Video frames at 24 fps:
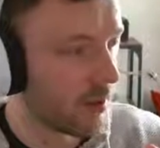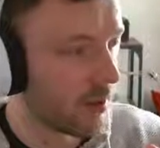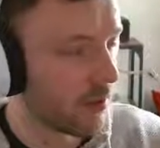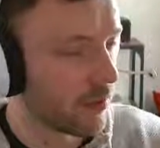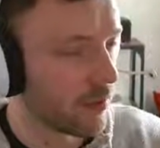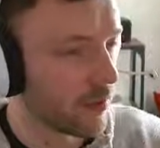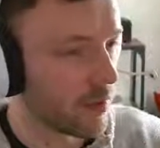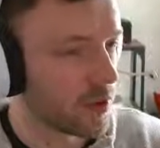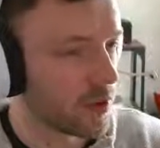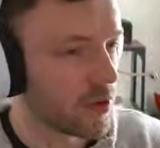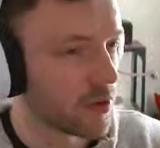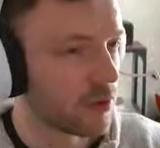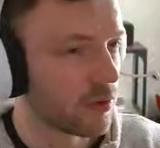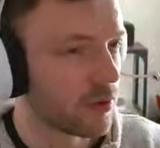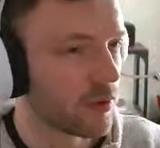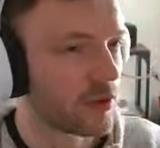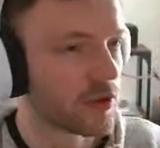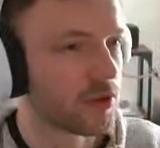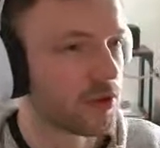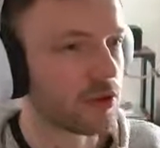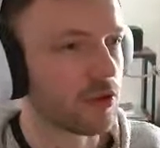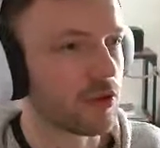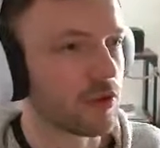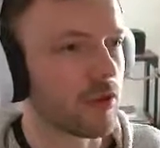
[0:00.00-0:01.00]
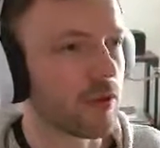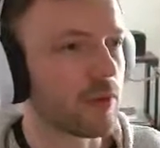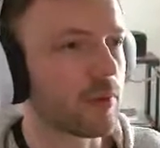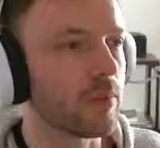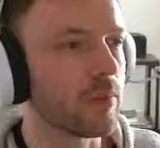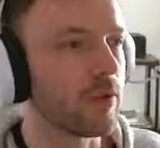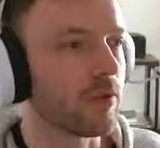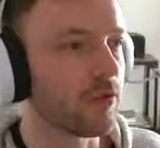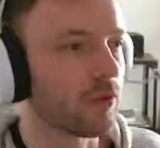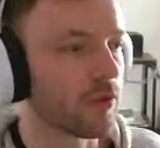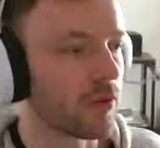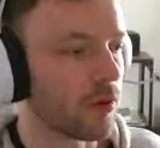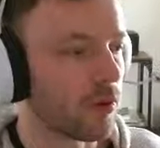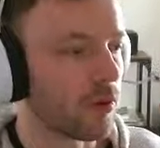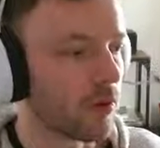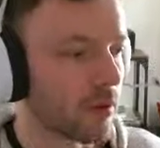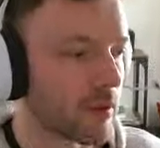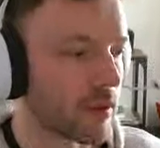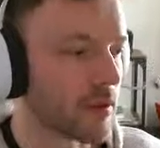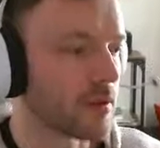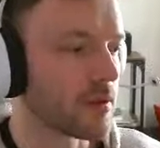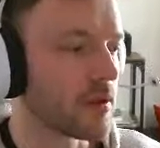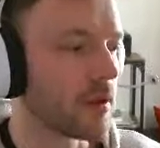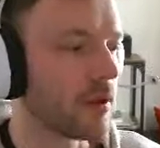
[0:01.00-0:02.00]
which you'll do before
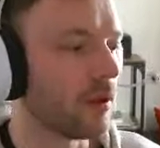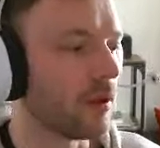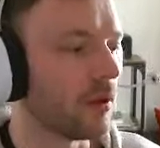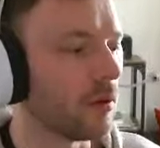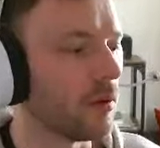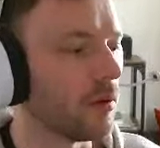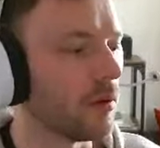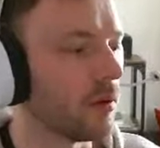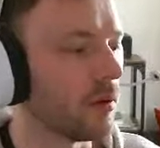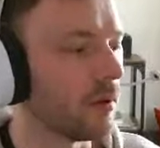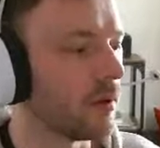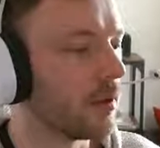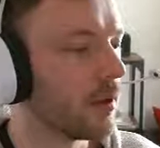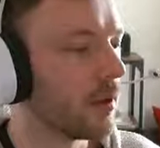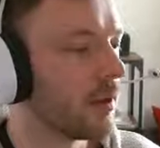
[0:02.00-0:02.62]
this whole